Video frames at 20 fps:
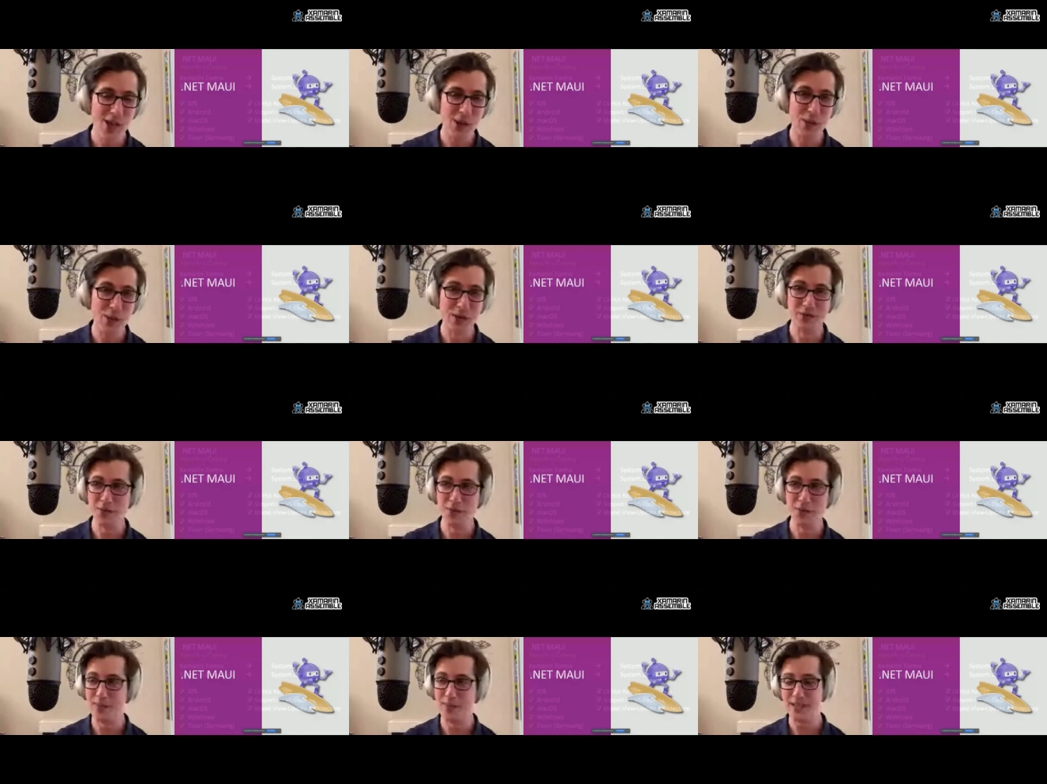one
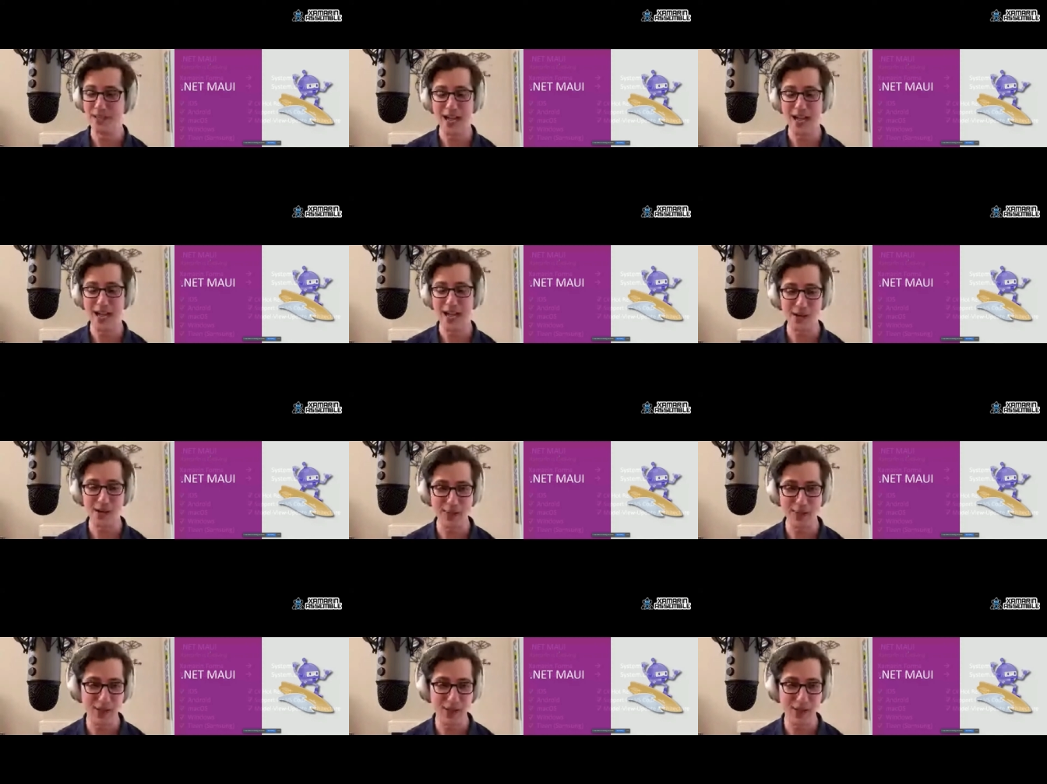of them being
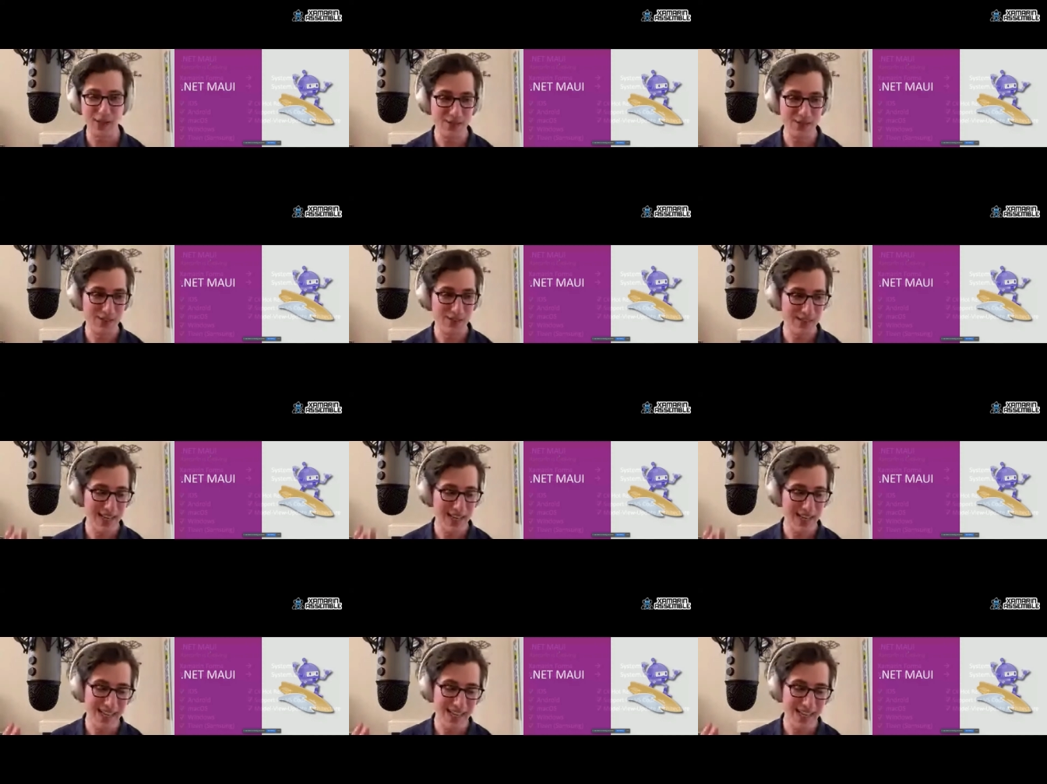hot reload.
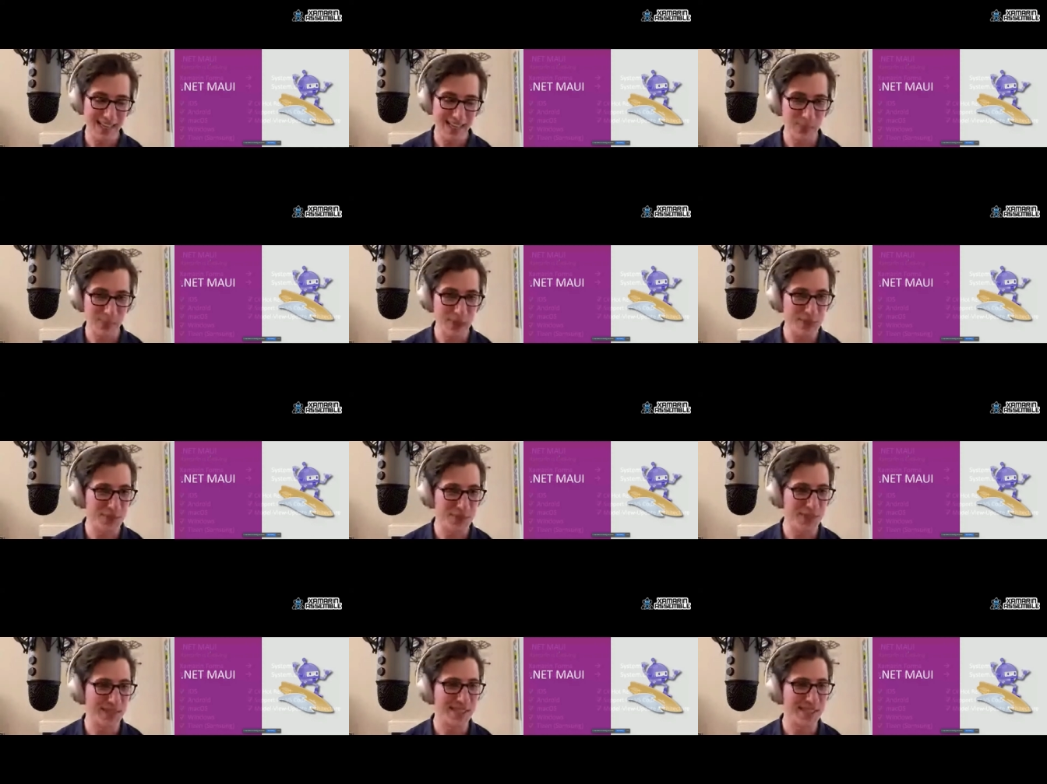I can't
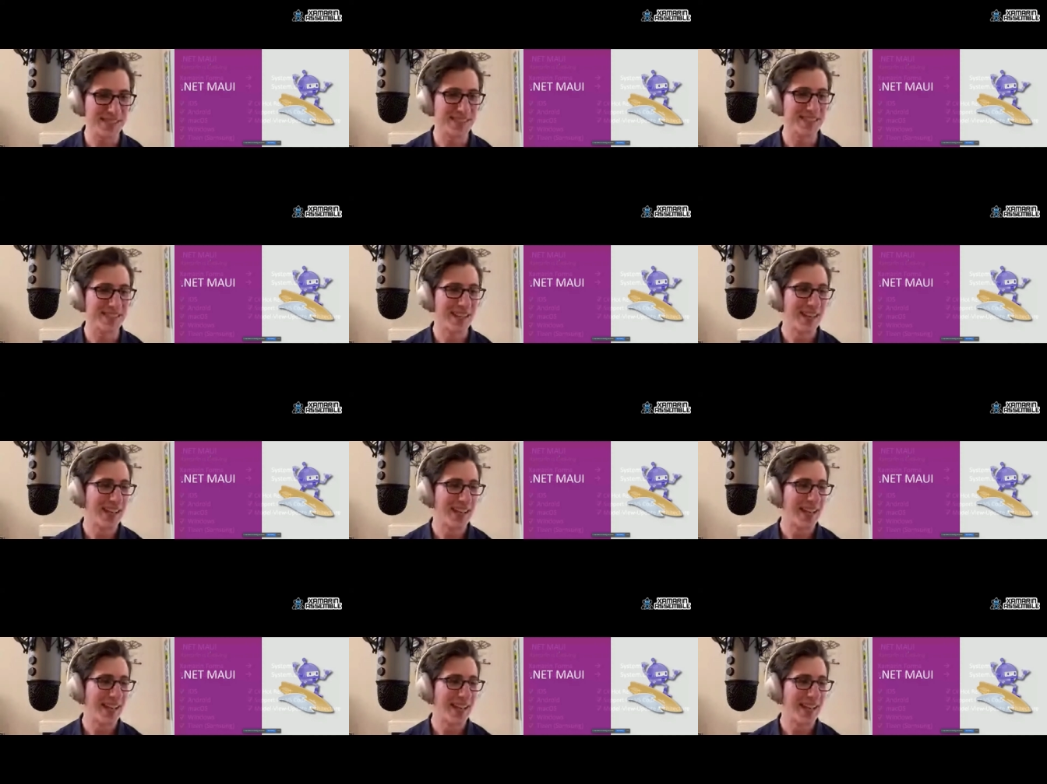wait for this.